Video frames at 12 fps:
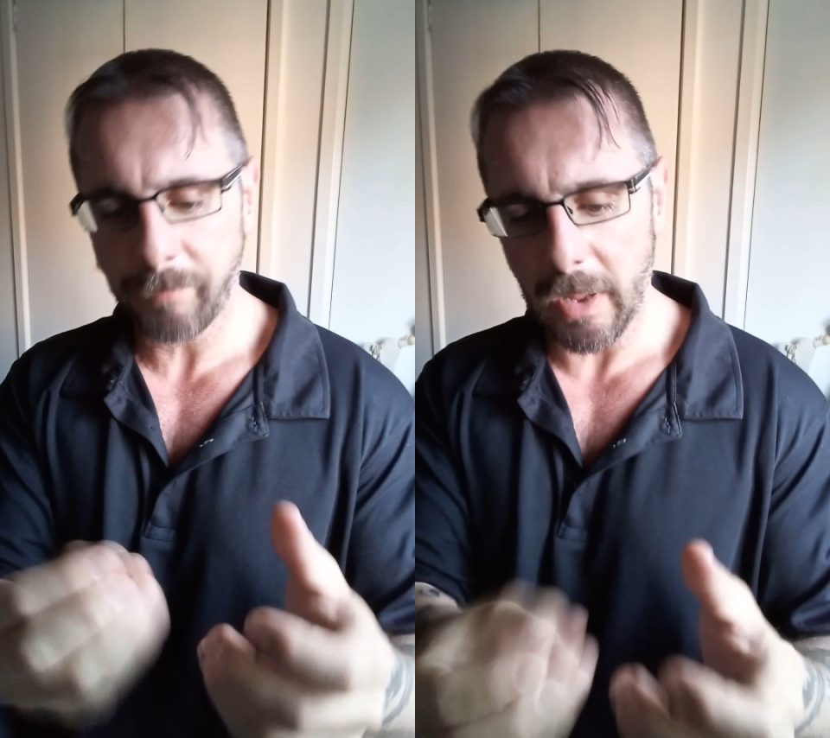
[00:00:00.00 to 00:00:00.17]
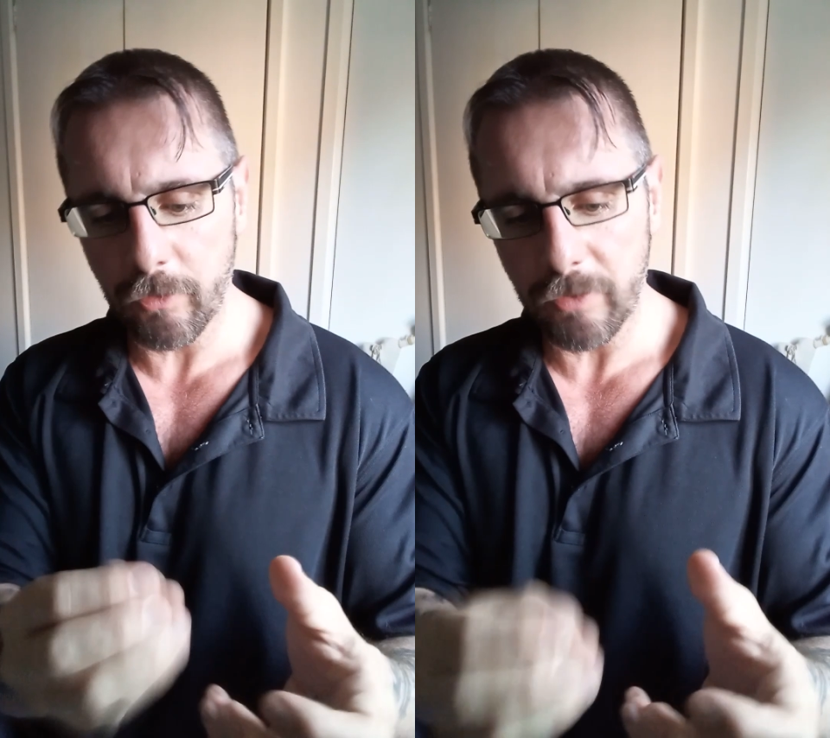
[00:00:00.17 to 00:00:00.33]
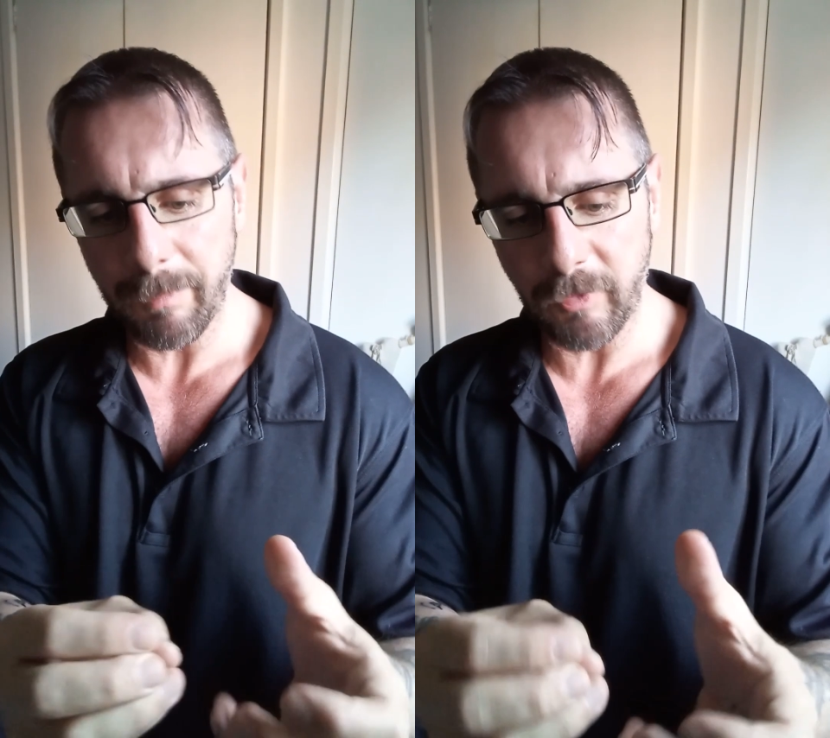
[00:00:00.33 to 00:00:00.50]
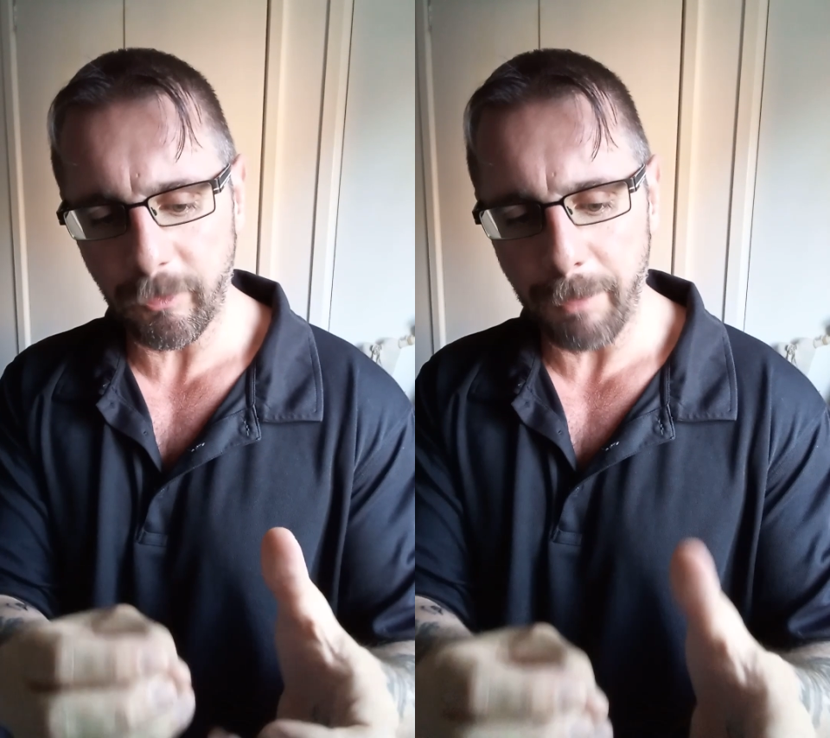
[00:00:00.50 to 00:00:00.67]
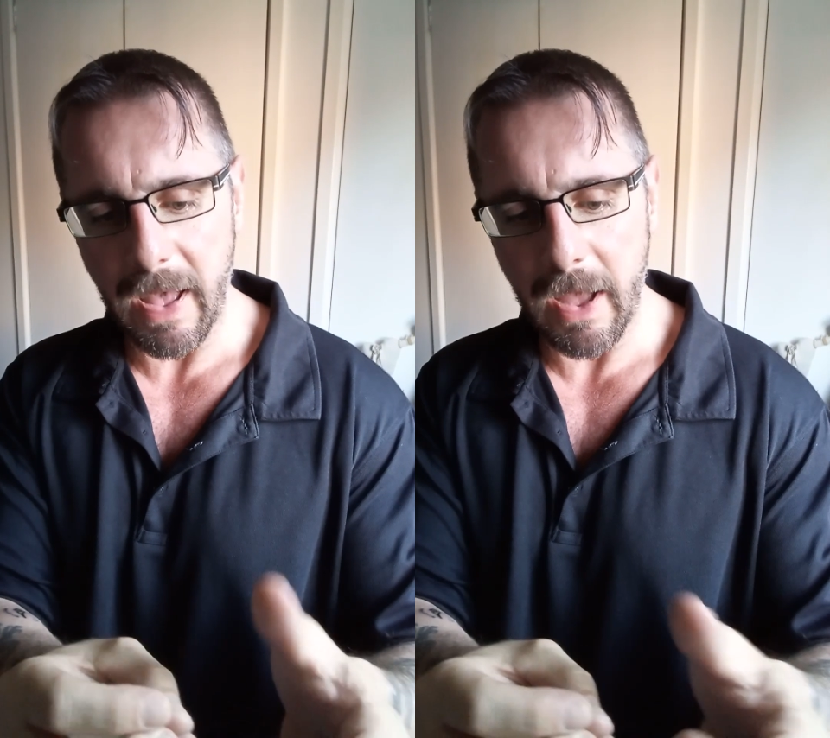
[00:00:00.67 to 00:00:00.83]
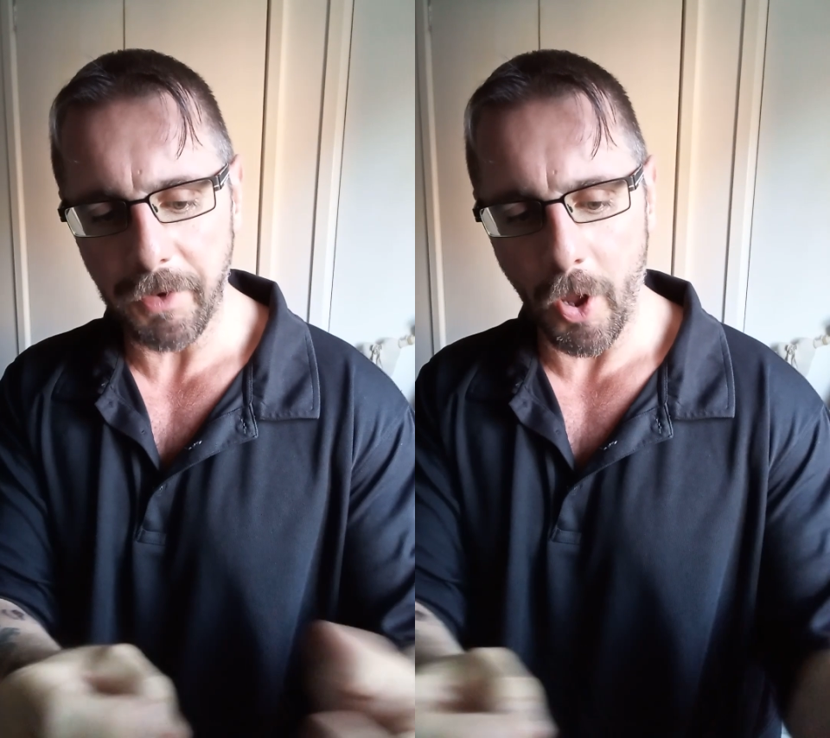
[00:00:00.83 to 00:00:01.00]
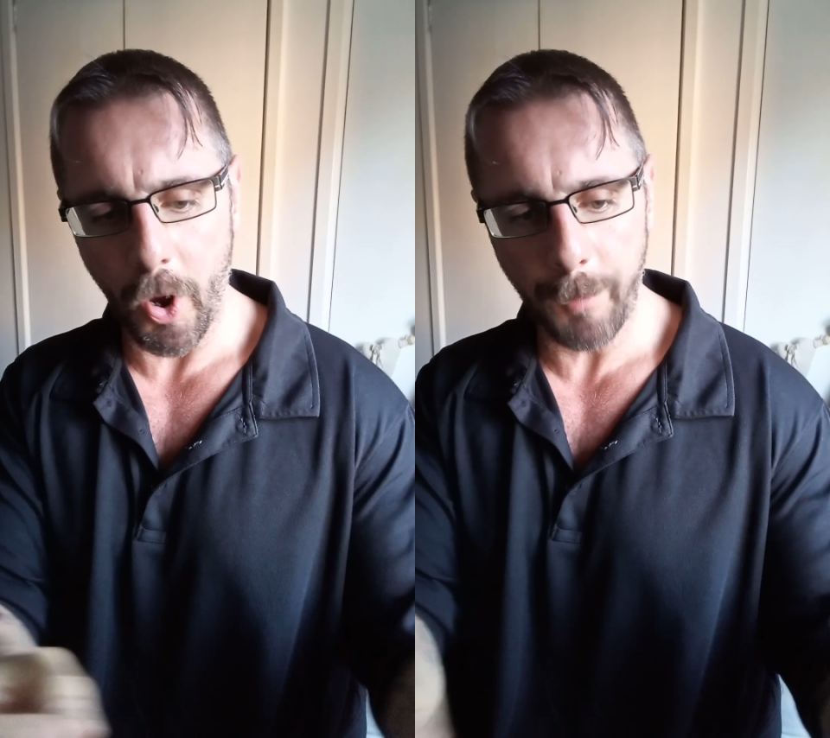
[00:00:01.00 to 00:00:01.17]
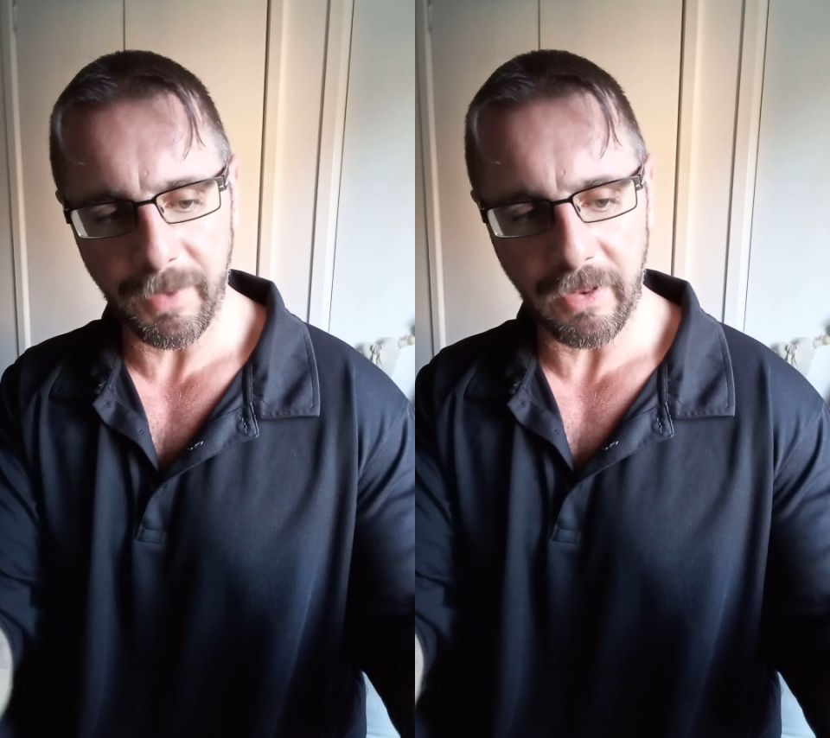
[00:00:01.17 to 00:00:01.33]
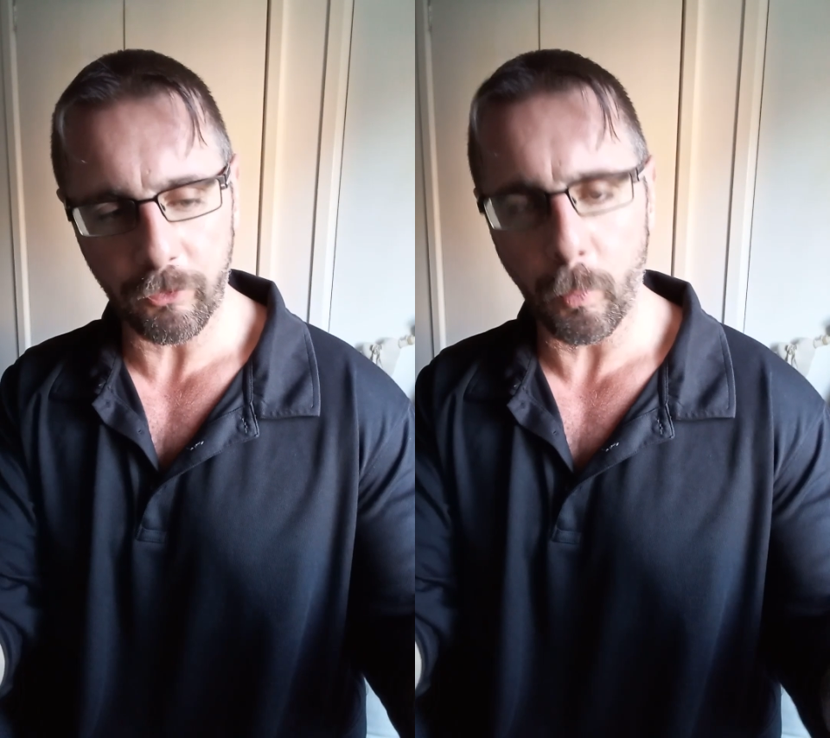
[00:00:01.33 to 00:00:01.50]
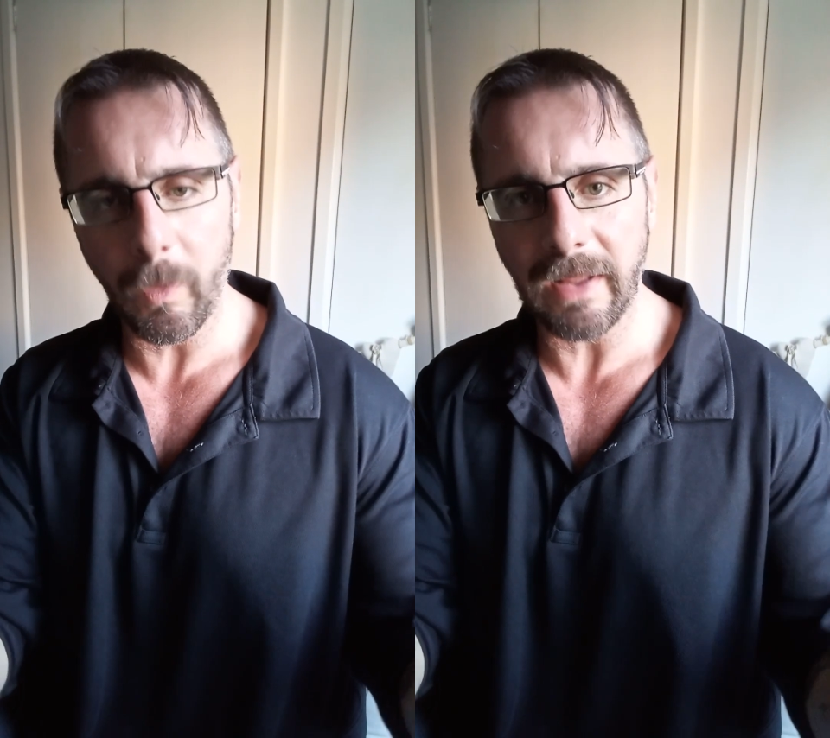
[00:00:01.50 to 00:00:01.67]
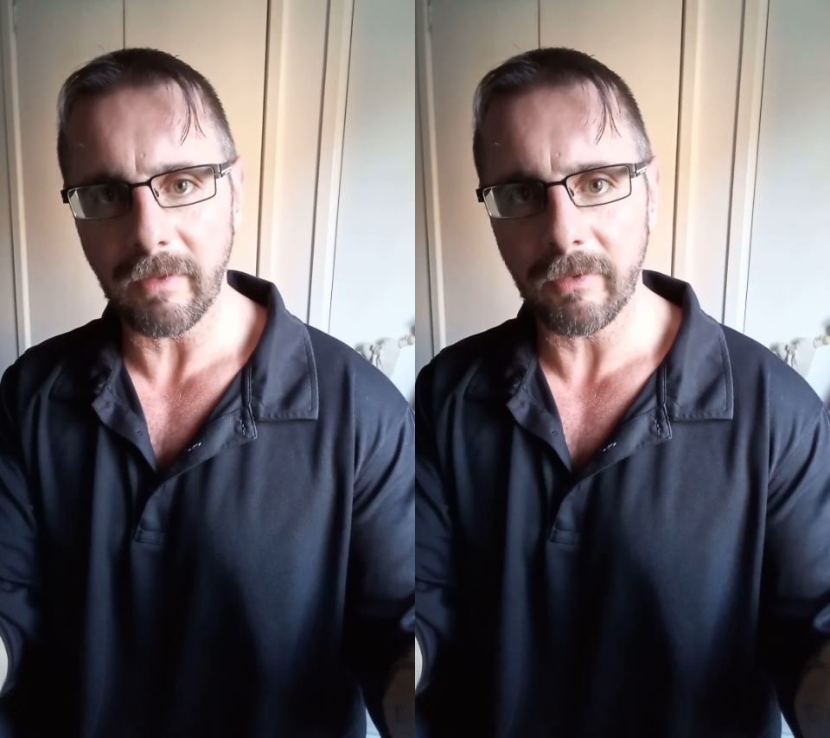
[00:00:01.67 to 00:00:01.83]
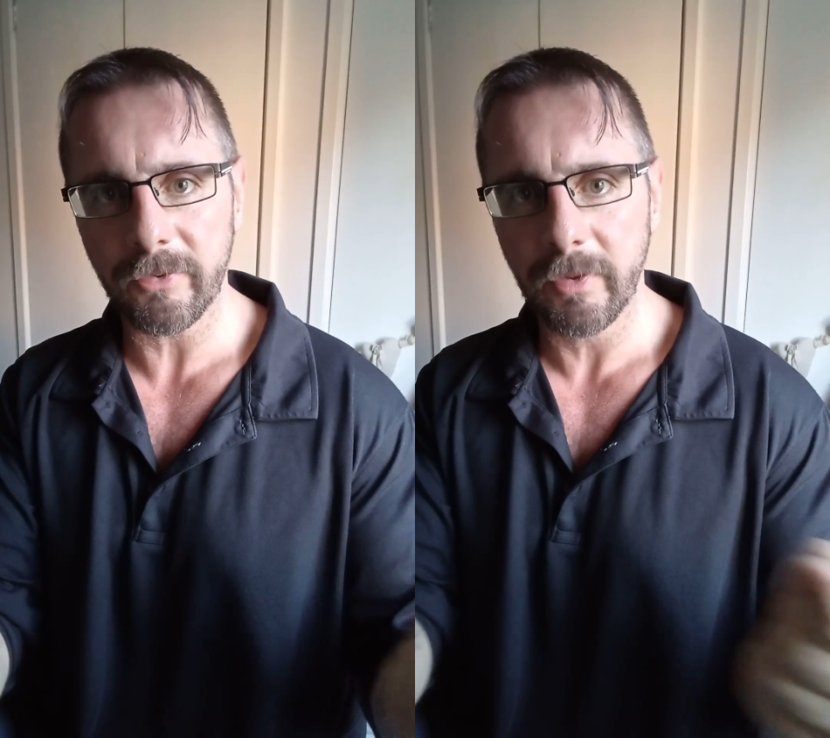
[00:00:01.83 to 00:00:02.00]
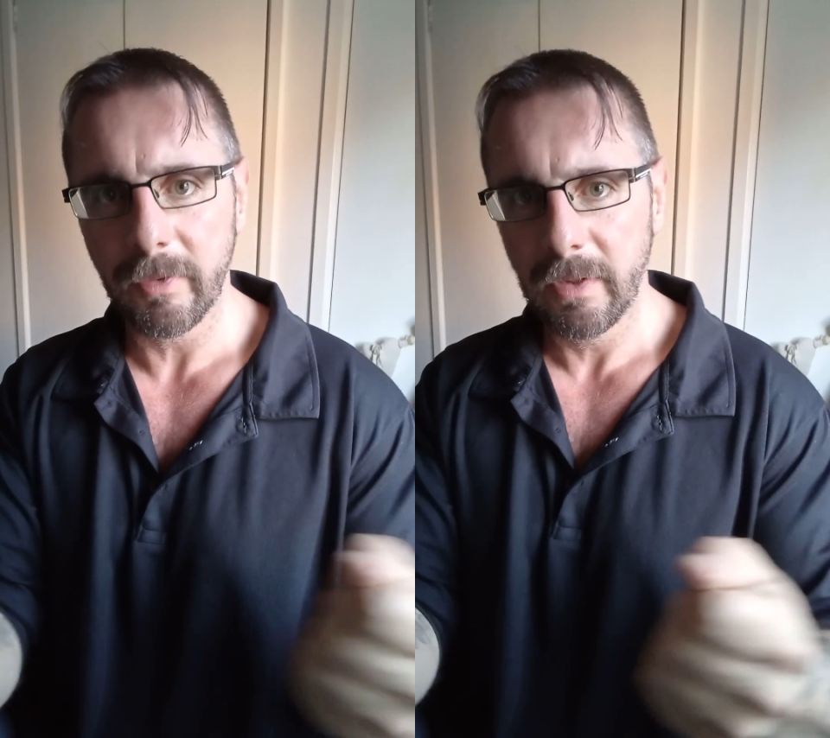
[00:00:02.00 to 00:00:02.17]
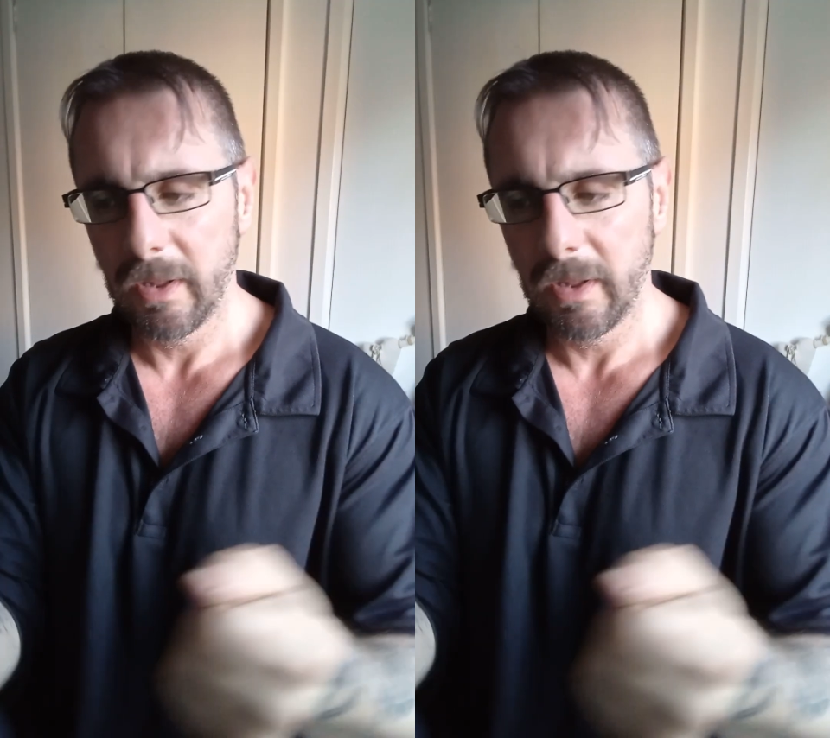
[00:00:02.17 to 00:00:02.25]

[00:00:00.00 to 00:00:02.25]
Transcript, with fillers: I grab this bat and I open its wings,